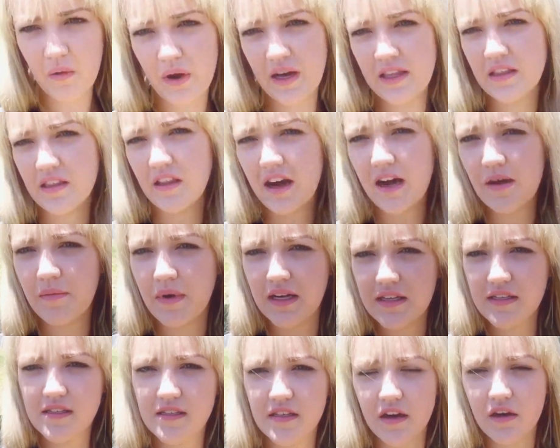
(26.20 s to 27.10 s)
went light
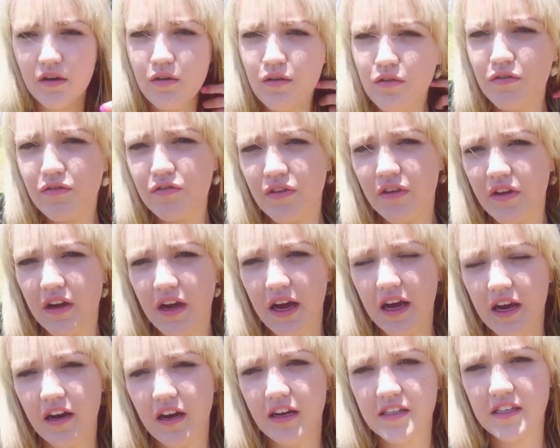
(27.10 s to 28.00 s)
myself
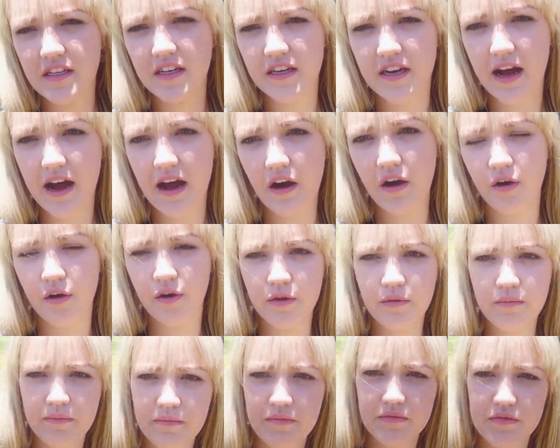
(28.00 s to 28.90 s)
and I did it at
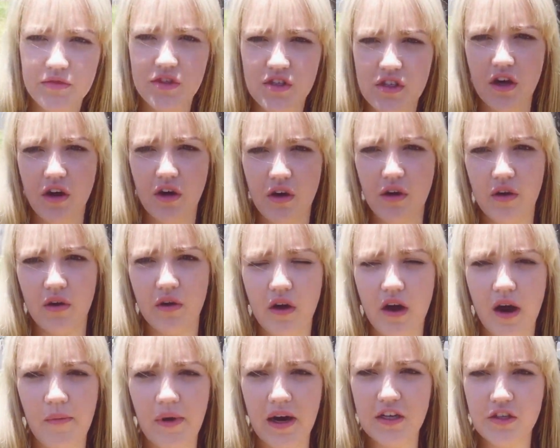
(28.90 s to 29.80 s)
home, so
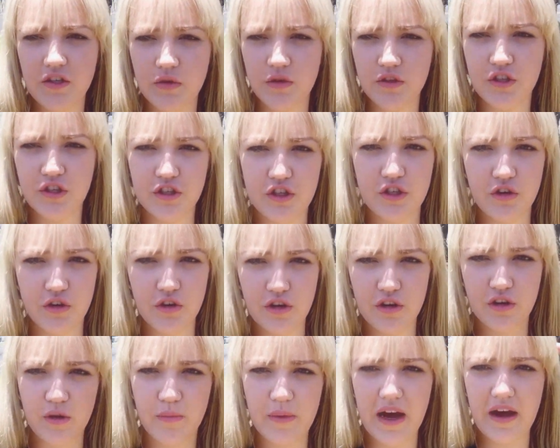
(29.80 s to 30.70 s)
I might do a
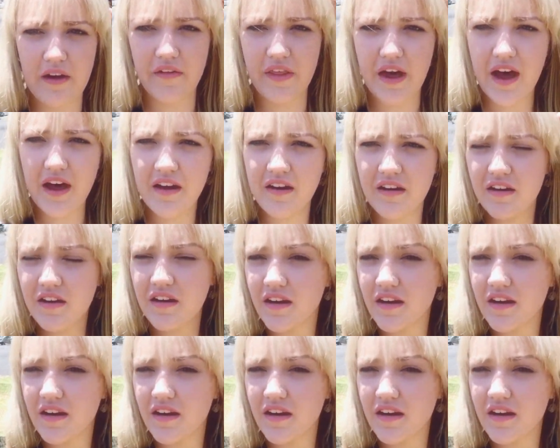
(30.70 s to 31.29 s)
tutorial about that.